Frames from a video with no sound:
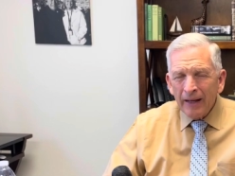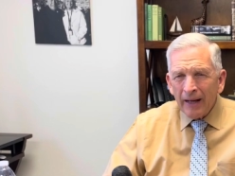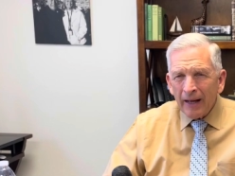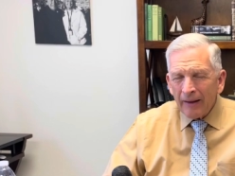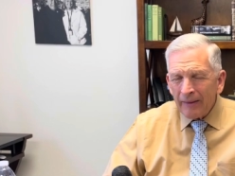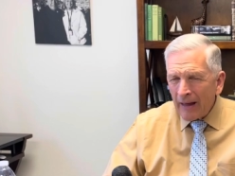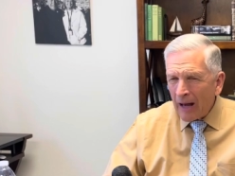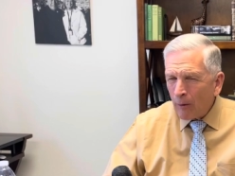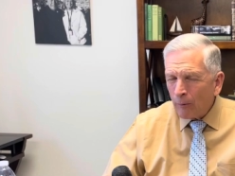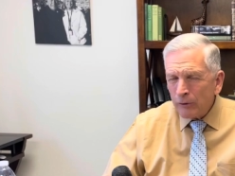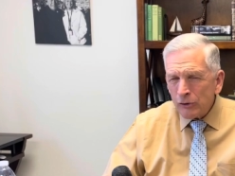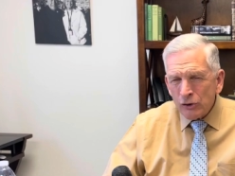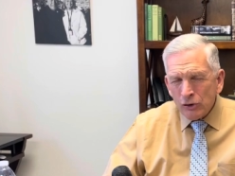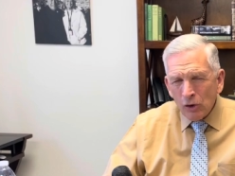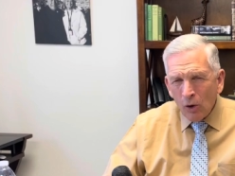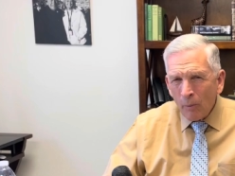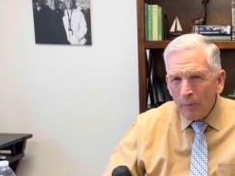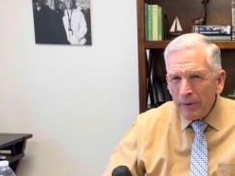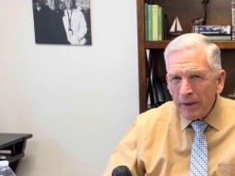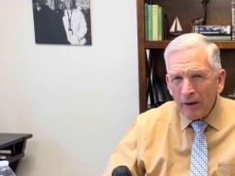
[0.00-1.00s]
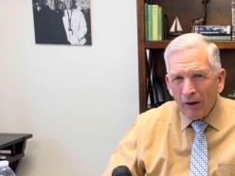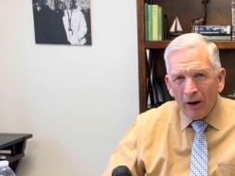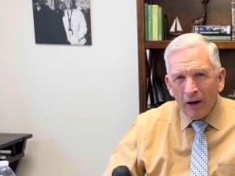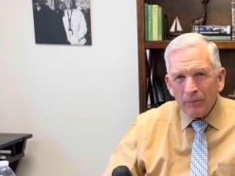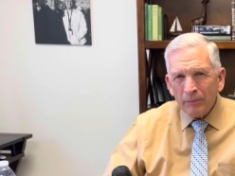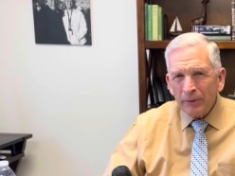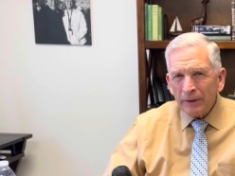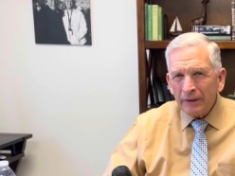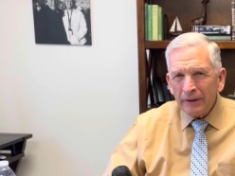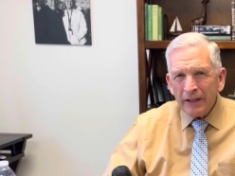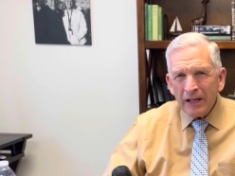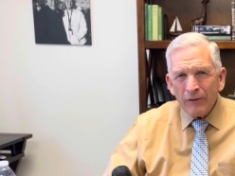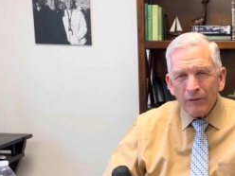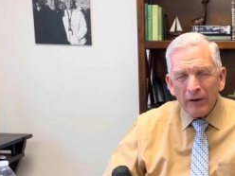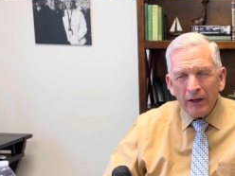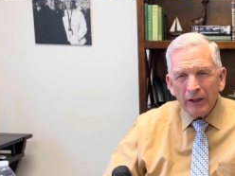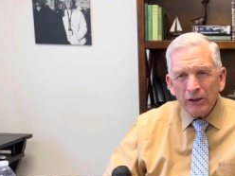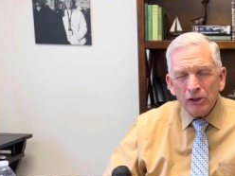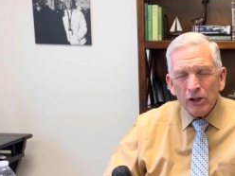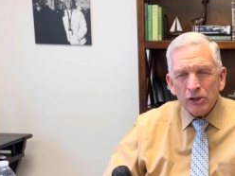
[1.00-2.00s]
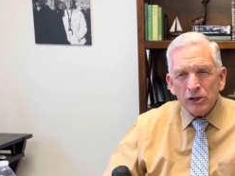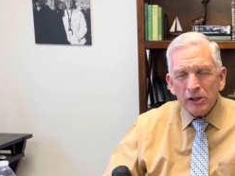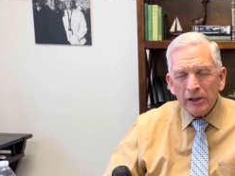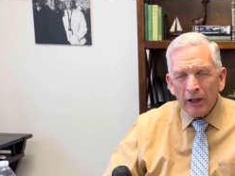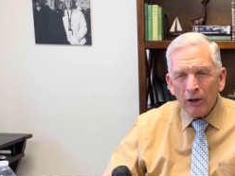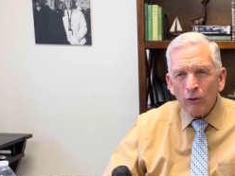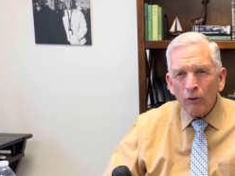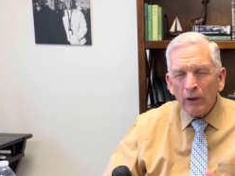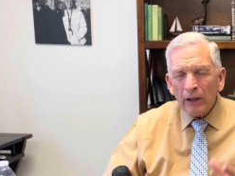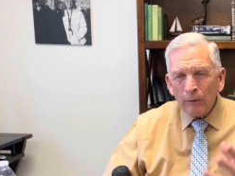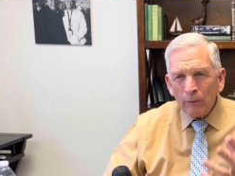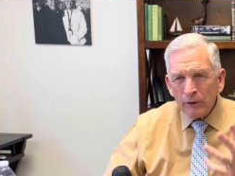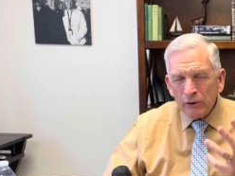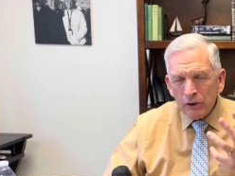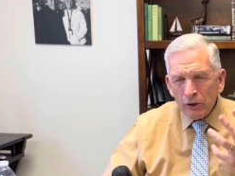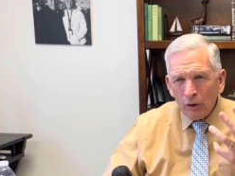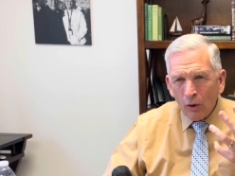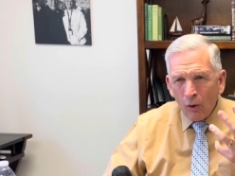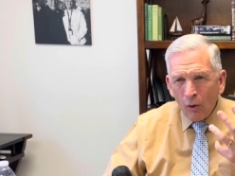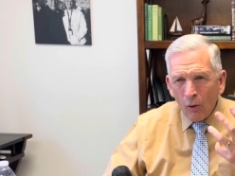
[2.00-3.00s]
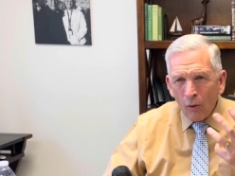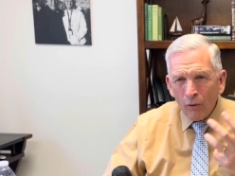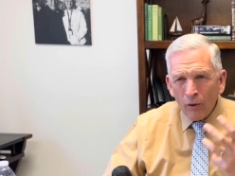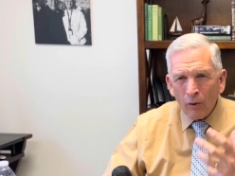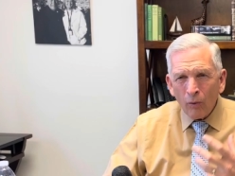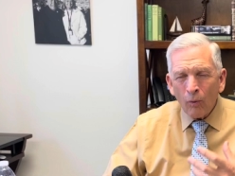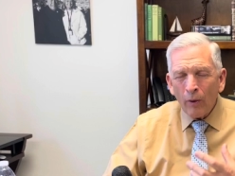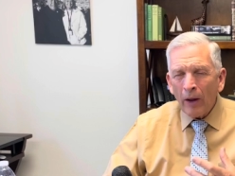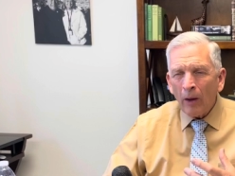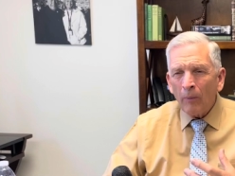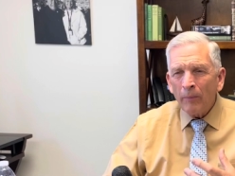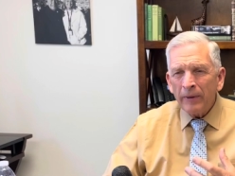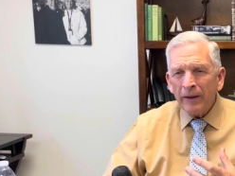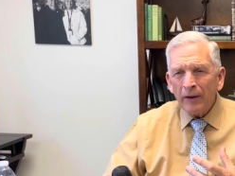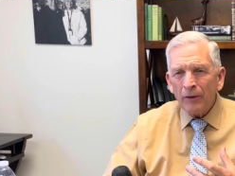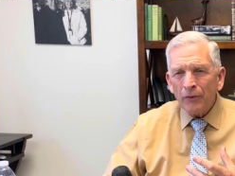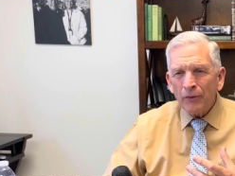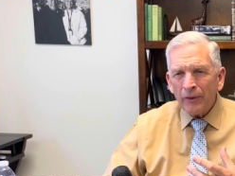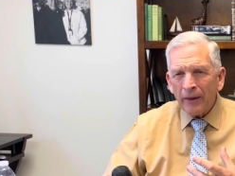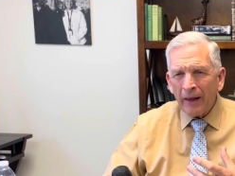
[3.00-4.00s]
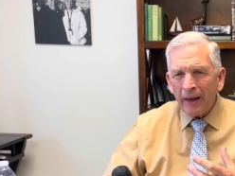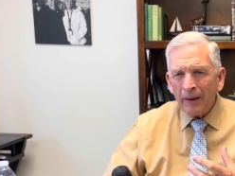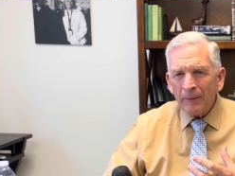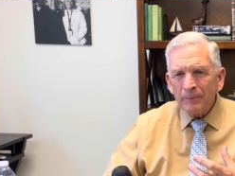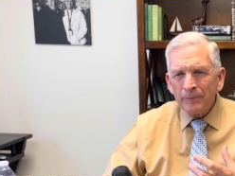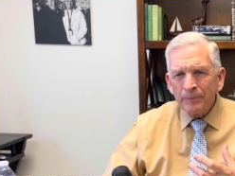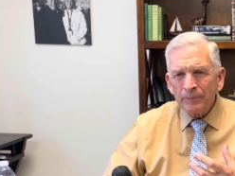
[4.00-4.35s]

And that was so beyond belief. And it just literally was an overwhelming thing